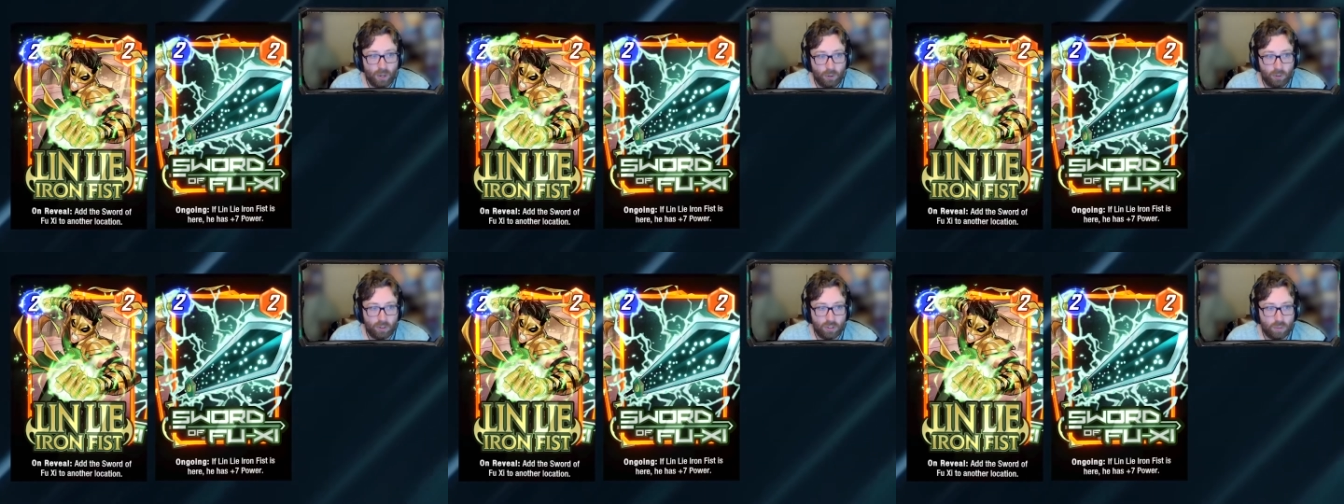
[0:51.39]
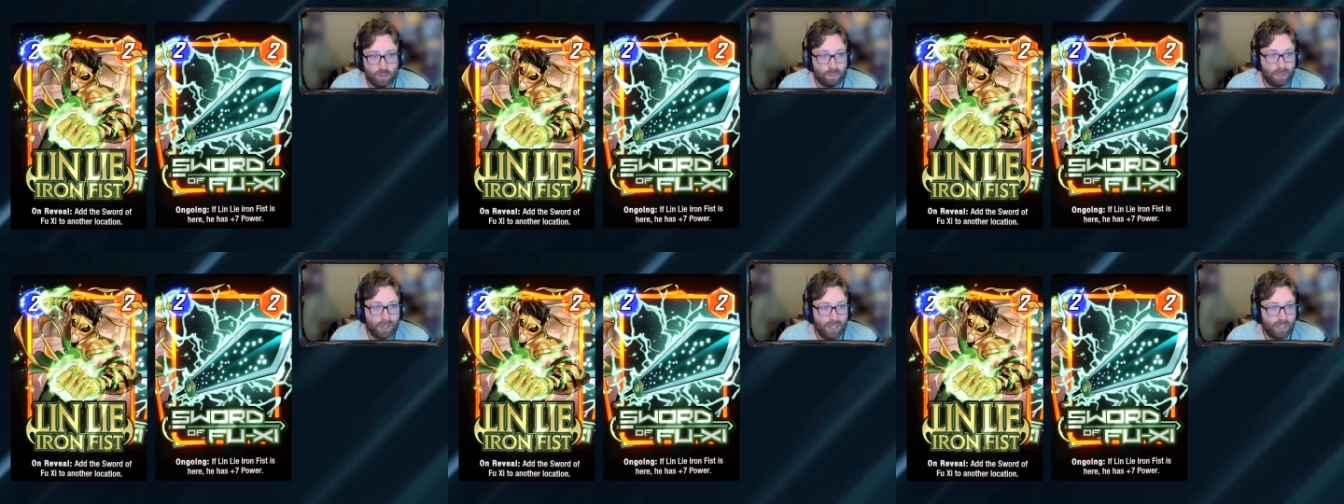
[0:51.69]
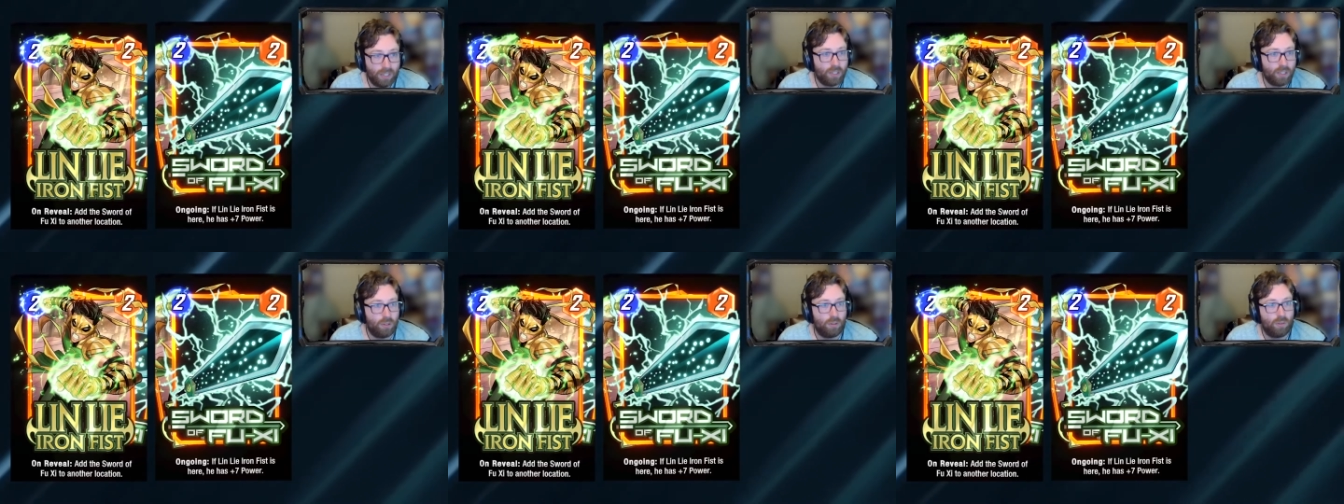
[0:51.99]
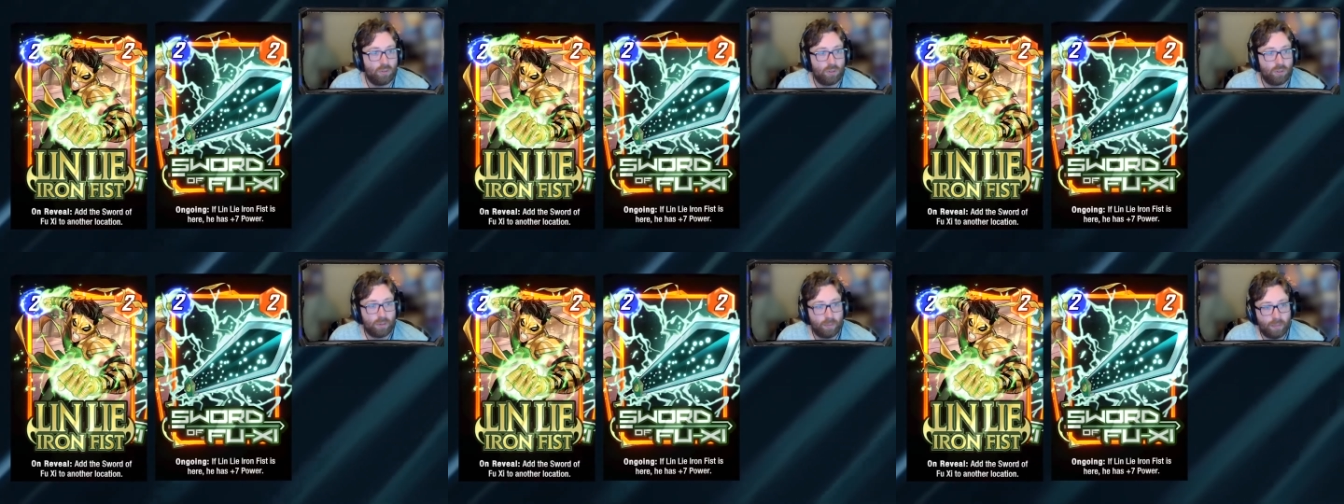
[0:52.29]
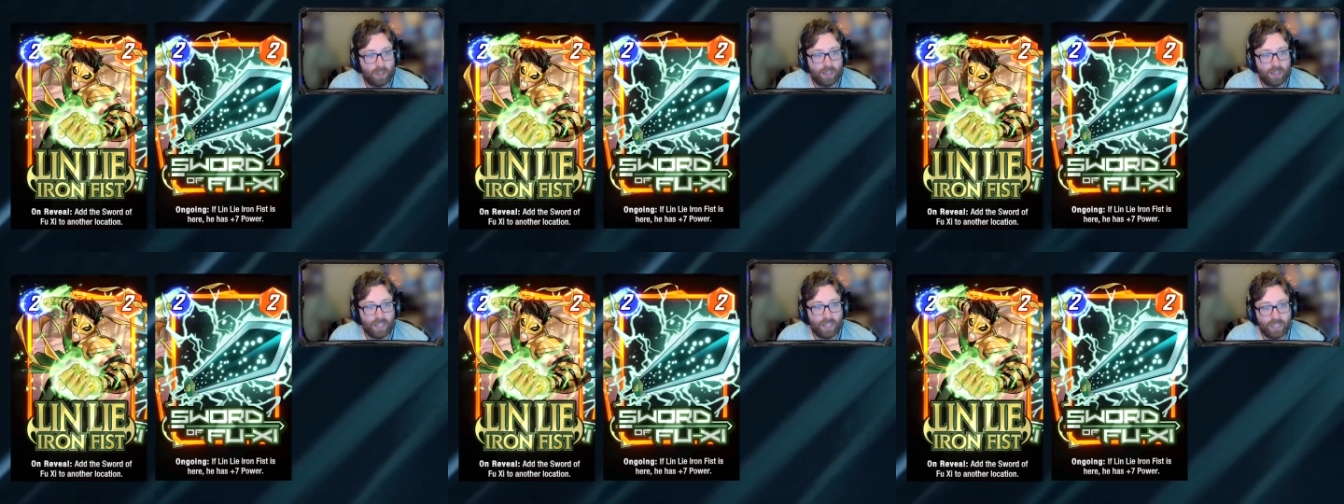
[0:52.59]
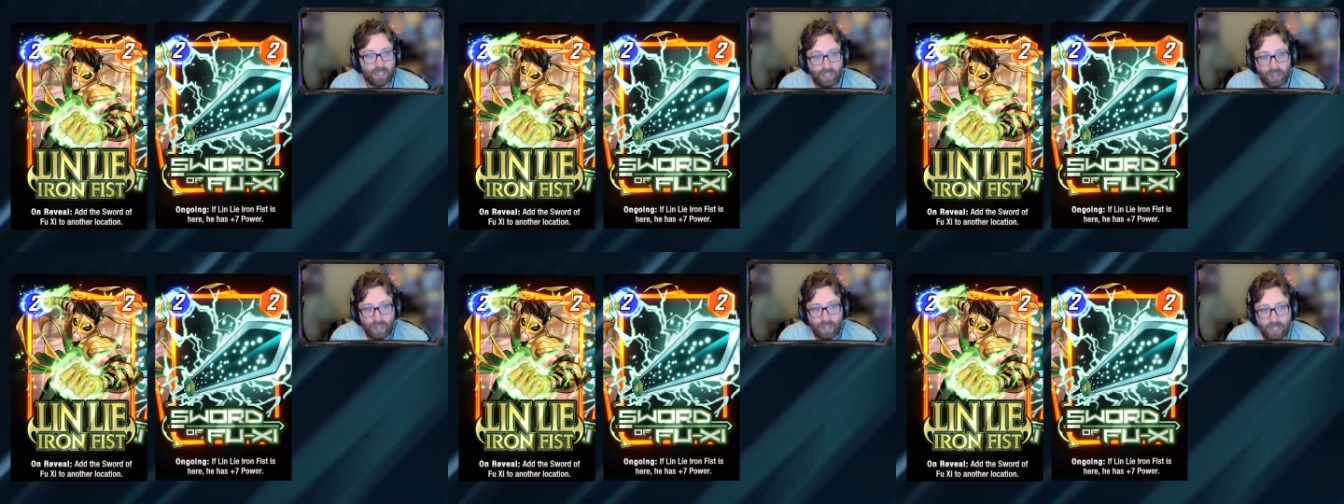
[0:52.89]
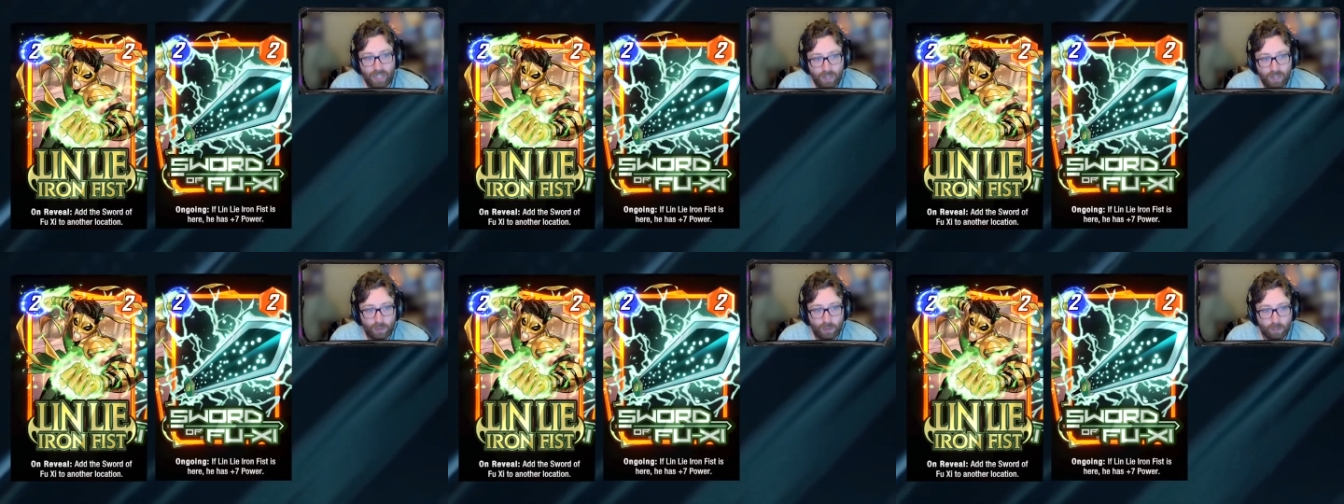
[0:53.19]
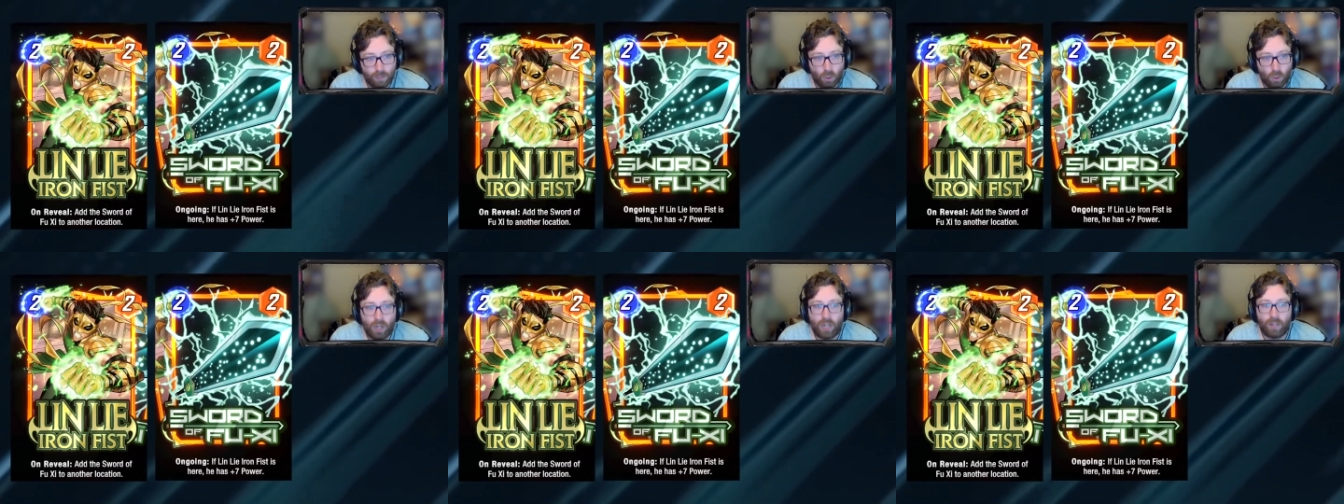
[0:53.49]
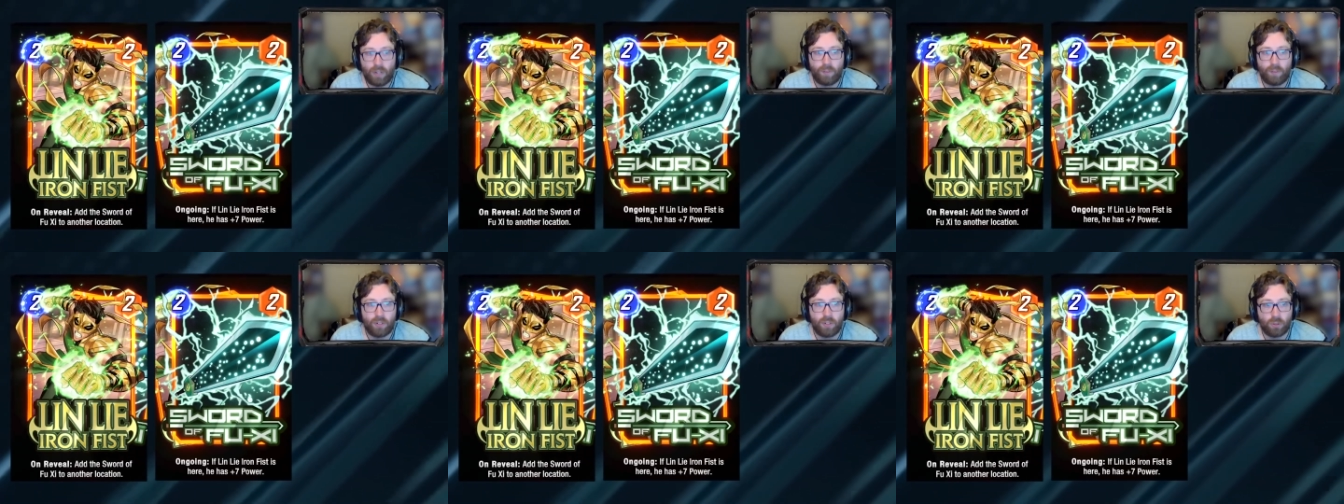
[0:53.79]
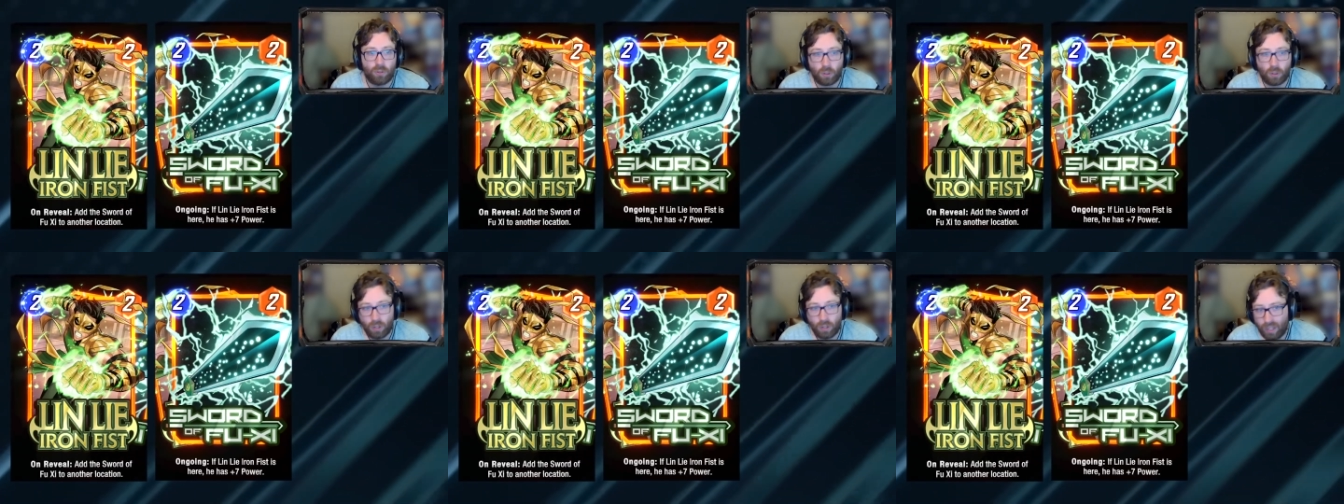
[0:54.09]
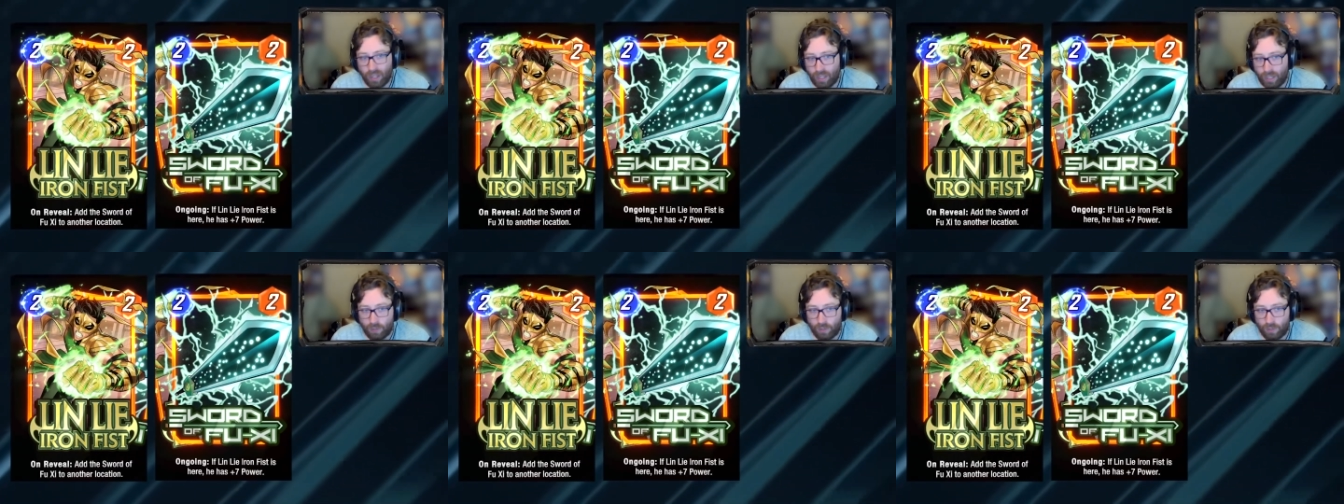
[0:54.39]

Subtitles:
which is pretty huge, and that can get even more out of control